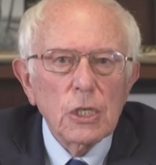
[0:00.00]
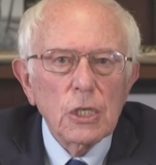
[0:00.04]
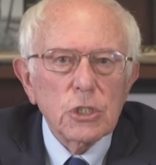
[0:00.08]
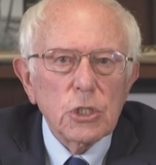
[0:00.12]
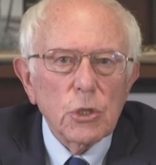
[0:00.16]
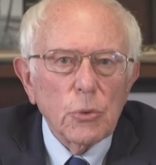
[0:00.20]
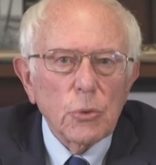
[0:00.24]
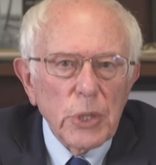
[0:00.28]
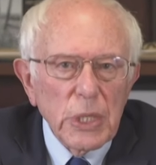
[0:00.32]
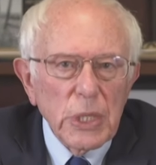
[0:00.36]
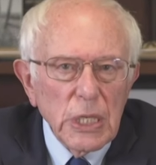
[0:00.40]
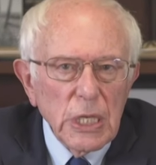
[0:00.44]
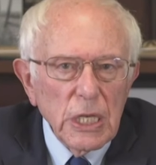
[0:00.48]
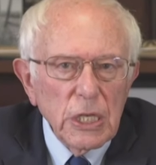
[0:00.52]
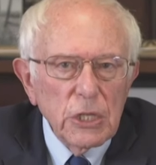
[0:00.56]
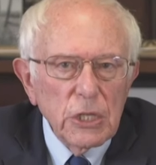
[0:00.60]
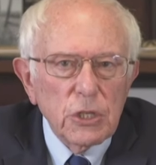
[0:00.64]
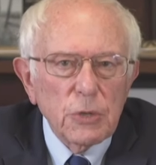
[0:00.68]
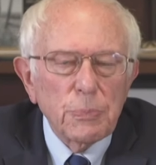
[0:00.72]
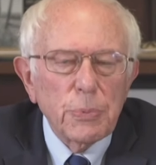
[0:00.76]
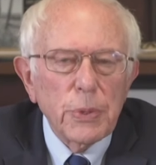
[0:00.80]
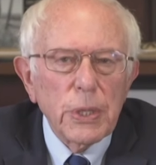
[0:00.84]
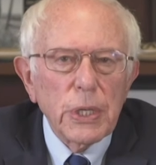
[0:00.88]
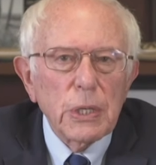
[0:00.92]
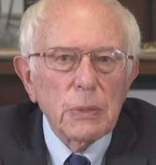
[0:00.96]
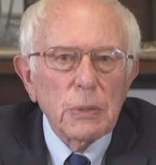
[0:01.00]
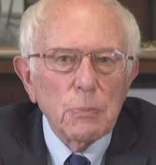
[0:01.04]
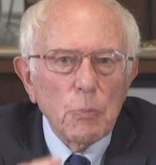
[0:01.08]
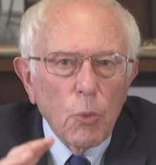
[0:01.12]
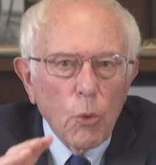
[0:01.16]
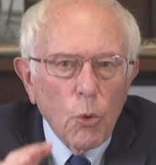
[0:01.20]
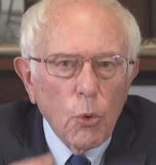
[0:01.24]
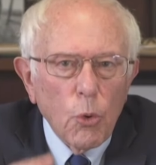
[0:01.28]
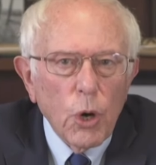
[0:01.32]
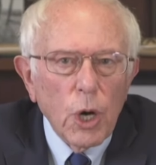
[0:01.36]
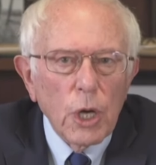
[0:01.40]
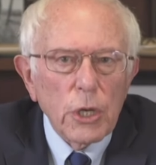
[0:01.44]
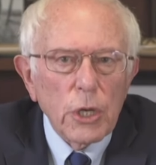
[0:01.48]
So we need to bring
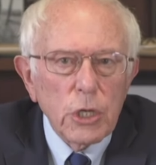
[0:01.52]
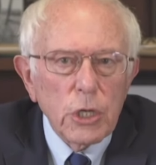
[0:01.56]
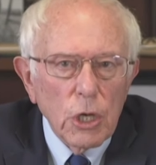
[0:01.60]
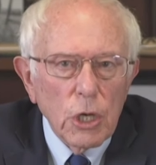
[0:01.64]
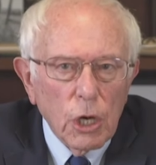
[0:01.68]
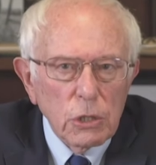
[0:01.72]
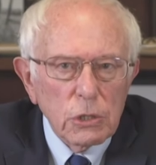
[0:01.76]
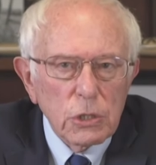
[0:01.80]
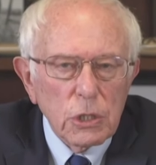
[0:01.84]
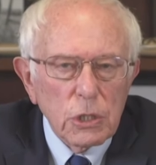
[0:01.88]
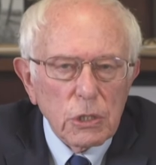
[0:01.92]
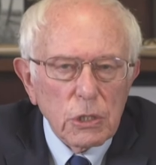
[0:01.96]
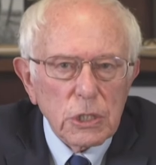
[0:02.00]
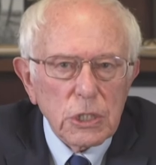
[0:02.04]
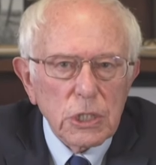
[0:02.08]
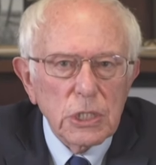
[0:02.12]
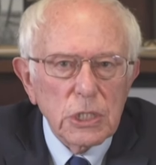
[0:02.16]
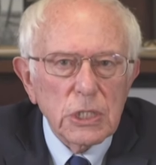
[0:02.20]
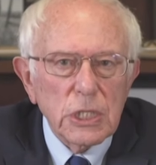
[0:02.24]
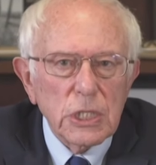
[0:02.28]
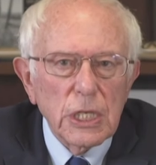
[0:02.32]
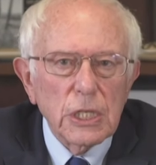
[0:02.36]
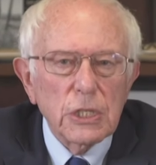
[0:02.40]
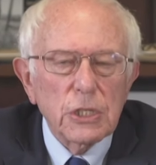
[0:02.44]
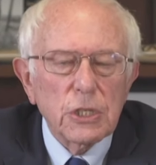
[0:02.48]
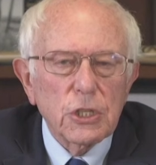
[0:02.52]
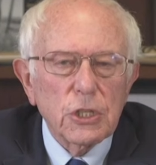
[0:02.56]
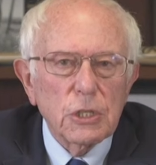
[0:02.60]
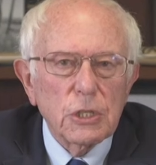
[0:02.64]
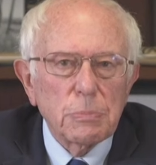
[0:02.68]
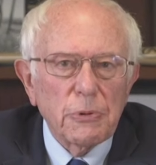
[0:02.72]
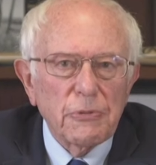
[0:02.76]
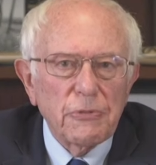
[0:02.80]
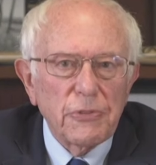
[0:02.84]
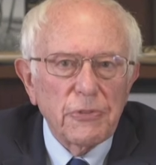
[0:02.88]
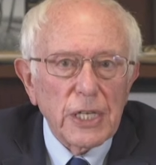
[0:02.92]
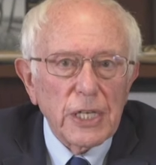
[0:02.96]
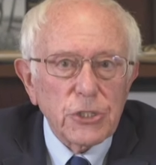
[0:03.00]
more young nurses into the
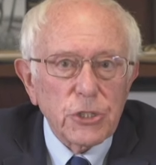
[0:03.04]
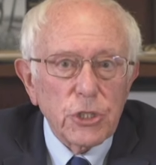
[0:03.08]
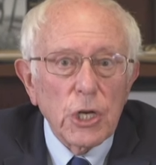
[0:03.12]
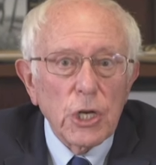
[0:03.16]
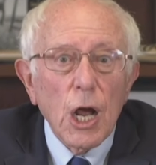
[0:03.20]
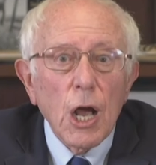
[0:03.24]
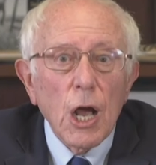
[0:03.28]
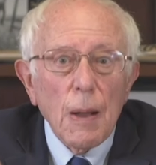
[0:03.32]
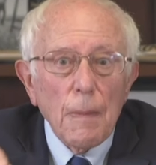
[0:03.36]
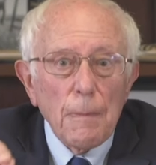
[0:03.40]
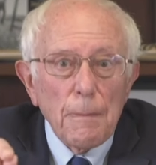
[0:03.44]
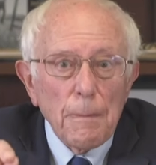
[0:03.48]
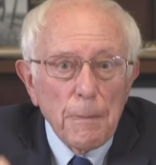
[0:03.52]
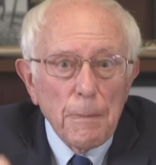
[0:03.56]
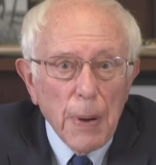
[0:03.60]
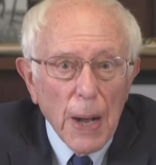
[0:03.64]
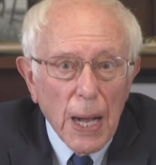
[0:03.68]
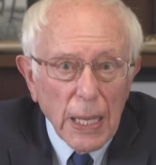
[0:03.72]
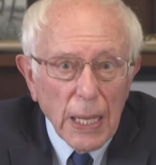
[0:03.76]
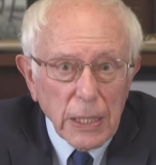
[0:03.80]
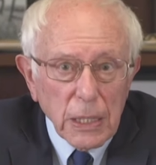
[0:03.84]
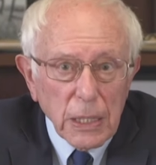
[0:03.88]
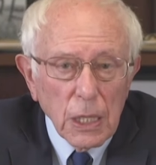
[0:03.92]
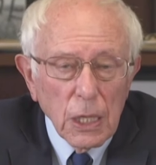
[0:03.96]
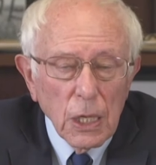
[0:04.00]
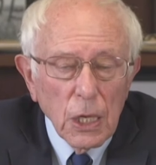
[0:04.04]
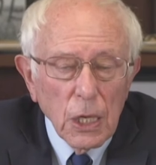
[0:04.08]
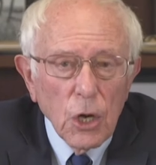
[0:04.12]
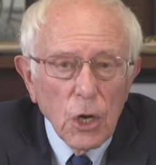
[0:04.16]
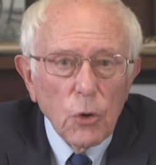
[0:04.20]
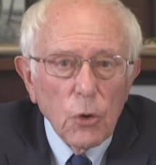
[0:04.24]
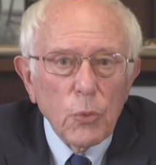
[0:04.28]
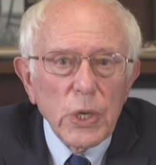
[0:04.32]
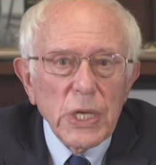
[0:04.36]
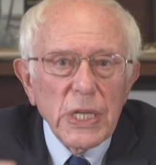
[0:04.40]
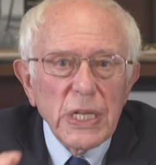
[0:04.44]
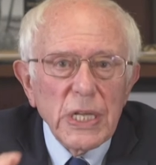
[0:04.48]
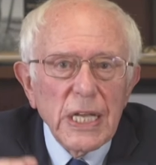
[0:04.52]
profession, but
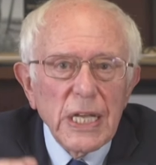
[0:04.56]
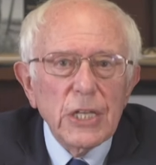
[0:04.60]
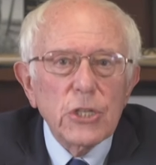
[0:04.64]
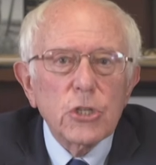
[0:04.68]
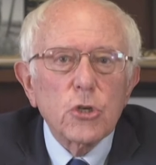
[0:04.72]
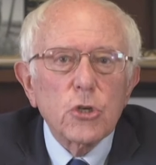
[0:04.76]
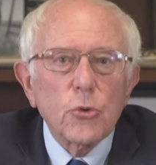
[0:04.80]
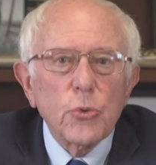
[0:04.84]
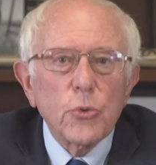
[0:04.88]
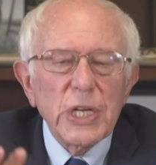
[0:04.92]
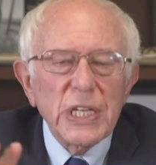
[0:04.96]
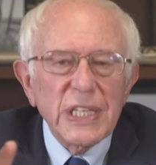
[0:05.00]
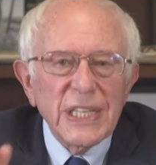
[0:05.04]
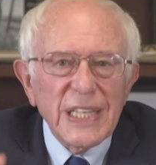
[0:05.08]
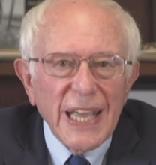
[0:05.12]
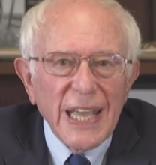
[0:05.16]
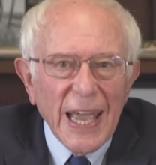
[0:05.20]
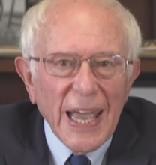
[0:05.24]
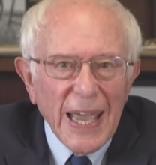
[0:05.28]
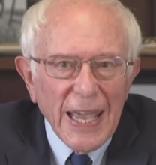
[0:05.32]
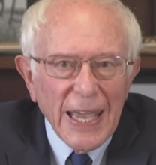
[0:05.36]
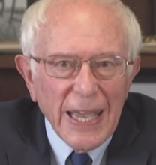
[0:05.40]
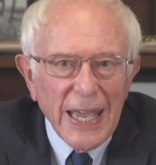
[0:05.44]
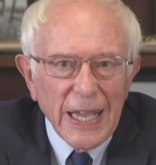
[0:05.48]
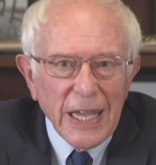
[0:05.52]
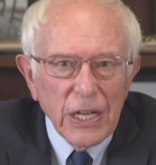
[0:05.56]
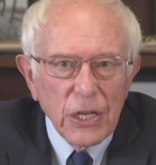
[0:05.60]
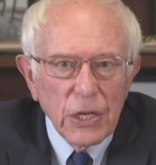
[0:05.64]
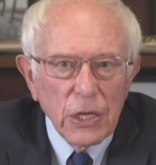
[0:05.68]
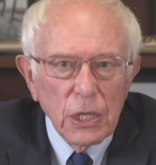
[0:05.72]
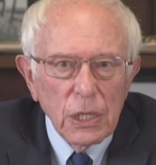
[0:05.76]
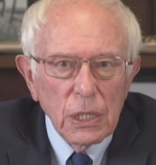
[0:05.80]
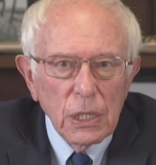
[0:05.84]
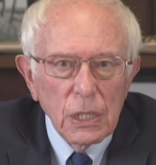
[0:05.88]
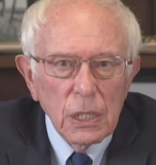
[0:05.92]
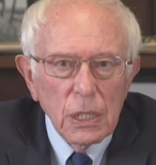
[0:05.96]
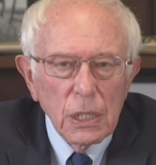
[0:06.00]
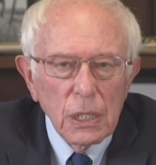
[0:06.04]
we need to retain
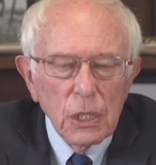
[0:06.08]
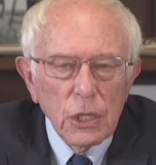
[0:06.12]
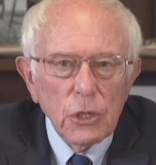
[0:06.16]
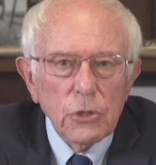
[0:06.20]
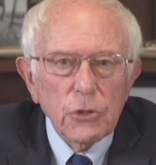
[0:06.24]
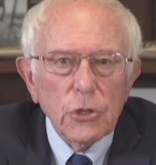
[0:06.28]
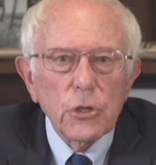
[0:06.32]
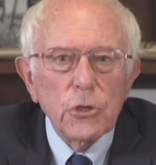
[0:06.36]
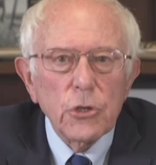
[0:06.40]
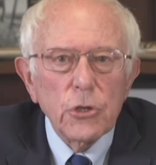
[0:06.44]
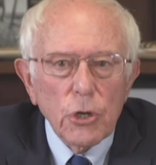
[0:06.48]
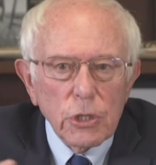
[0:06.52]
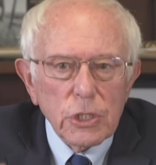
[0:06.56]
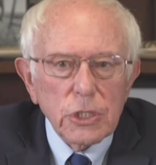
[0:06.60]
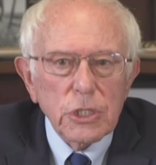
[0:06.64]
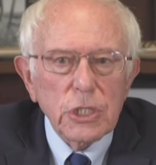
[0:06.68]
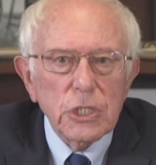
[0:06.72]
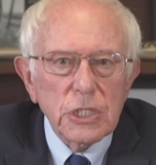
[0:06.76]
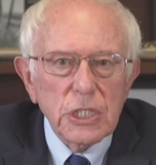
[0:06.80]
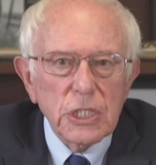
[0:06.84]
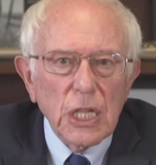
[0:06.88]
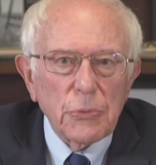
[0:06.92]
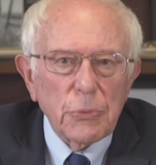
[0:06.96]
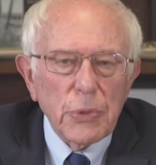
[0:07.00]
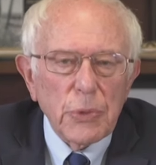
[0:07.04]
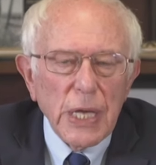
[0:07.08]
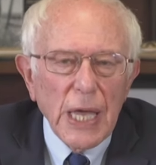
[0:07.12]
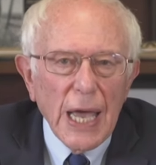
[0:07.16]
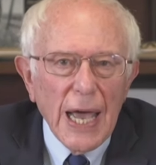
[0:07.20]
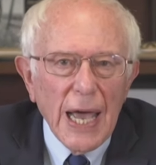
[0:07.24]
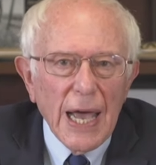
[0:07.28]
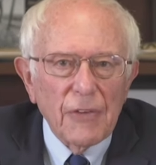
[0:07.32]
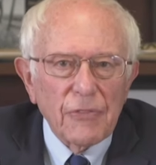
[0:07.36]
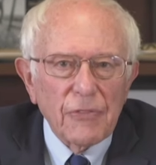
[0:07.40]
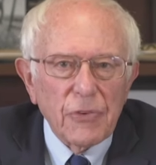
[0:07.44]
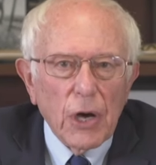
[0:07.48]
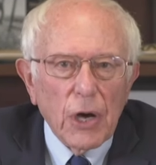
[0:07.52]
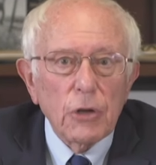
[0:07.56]
the nurses that we have.